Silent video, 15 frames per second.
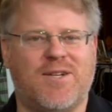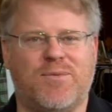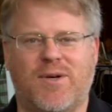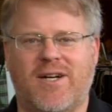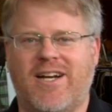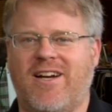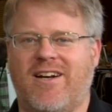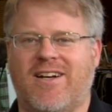and
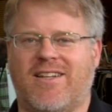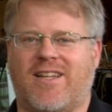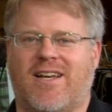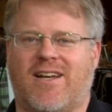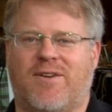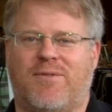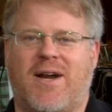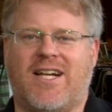we're here at
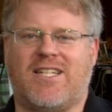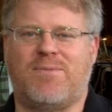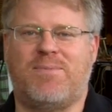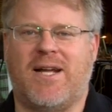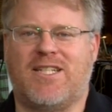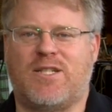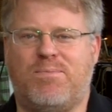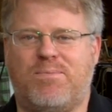the
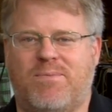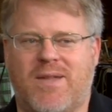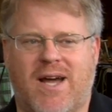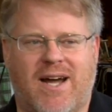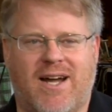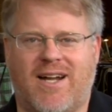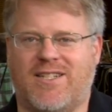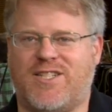Rackspace
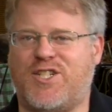uh,